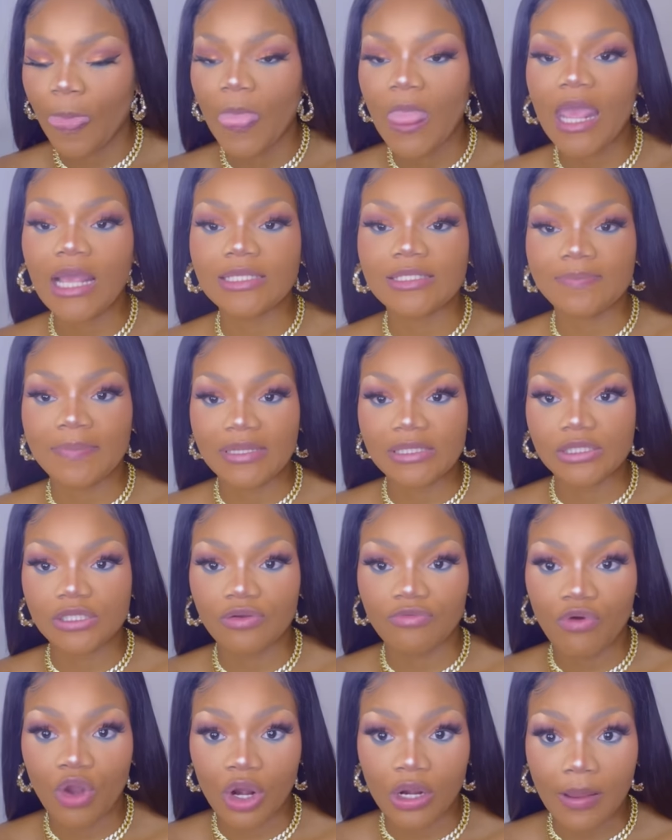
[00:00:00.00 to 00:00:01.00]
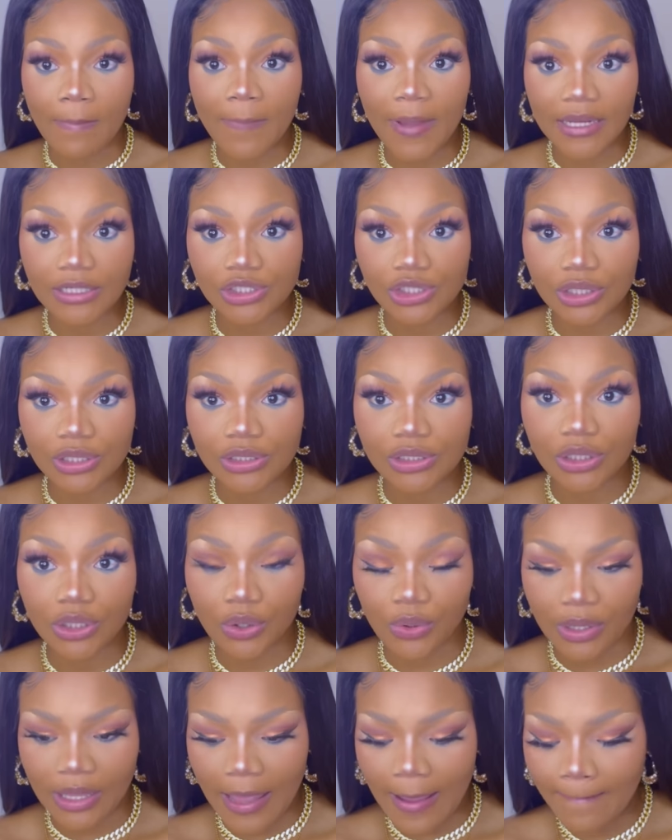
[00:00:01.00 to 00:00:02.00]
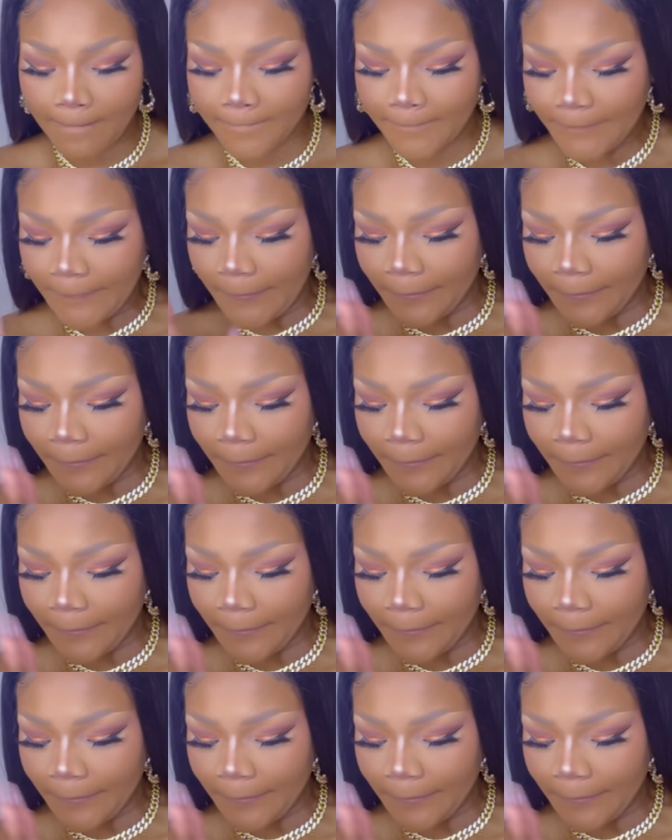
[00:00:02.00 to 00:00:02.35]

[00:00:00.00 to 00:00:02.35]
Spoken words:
expensive on a budget. Okay,